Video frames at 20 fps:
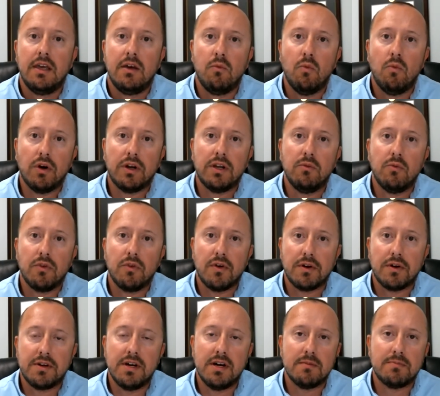working with our
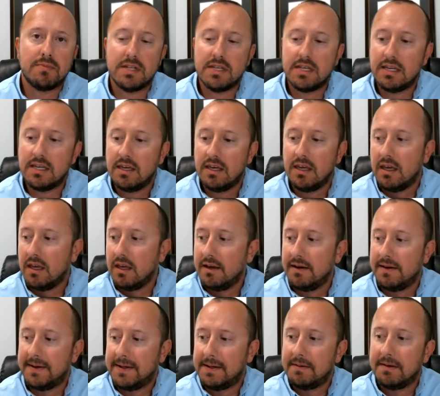company.
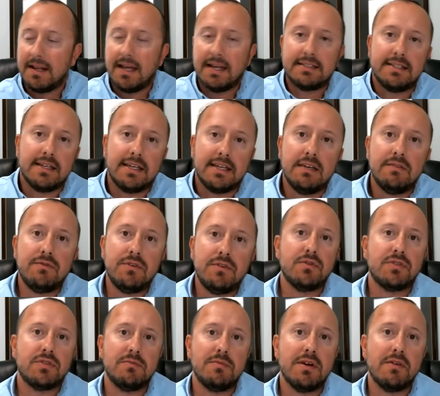I'd like to give you
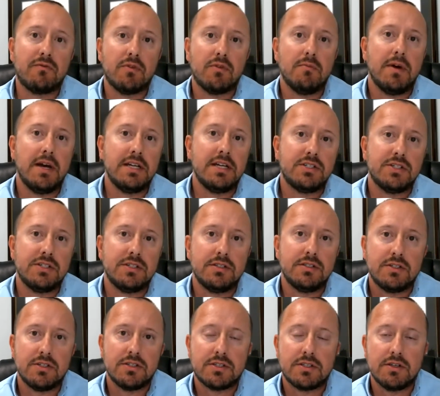some information
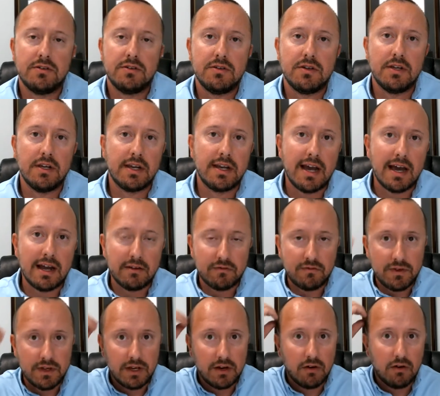just so you can kind of
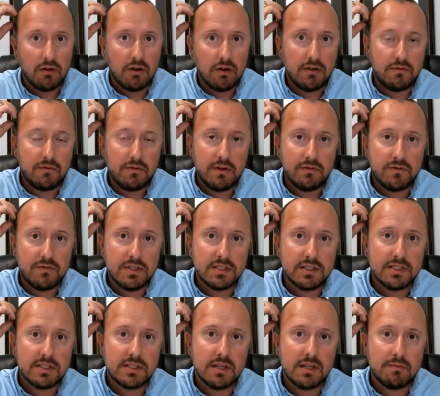figure if this
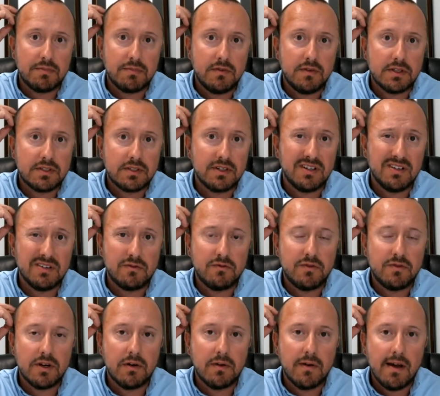is something that's a good
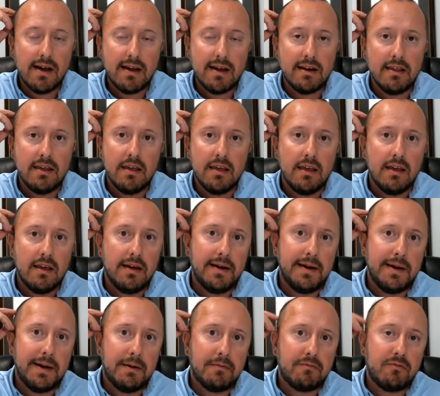fit or not.
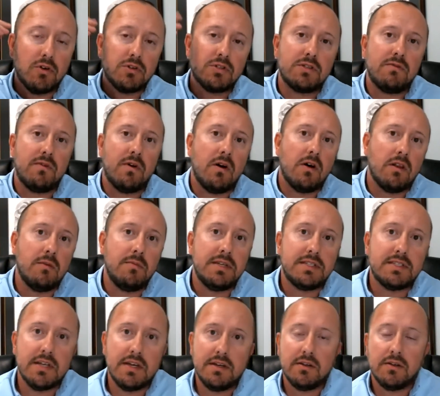First of all, let me
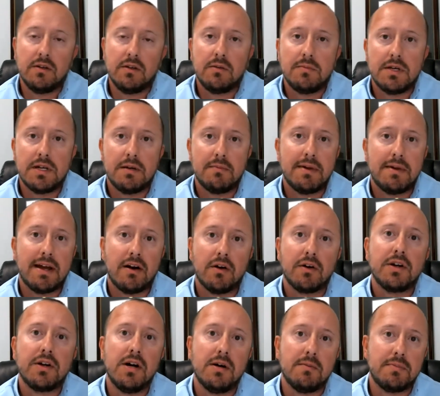tell you a little bit about our
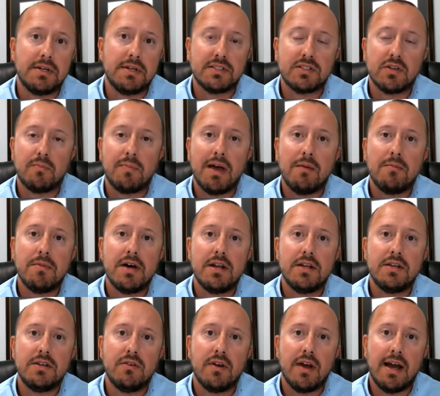company. So Palmetto
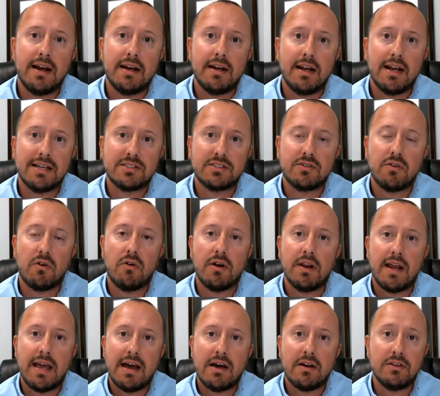United, I started
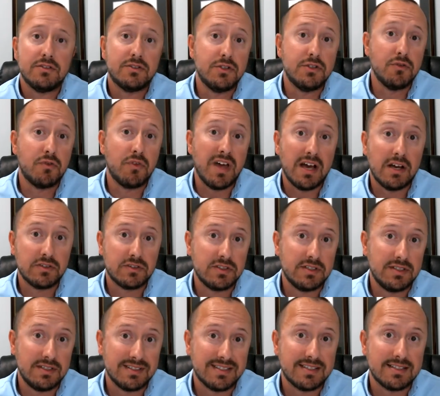out in
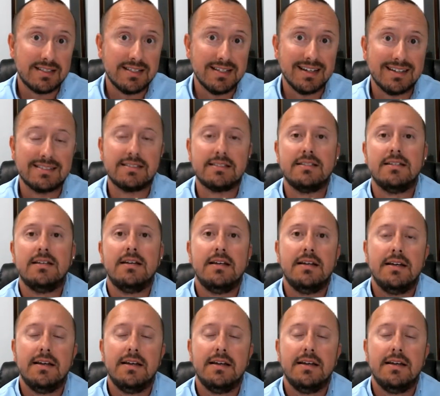2006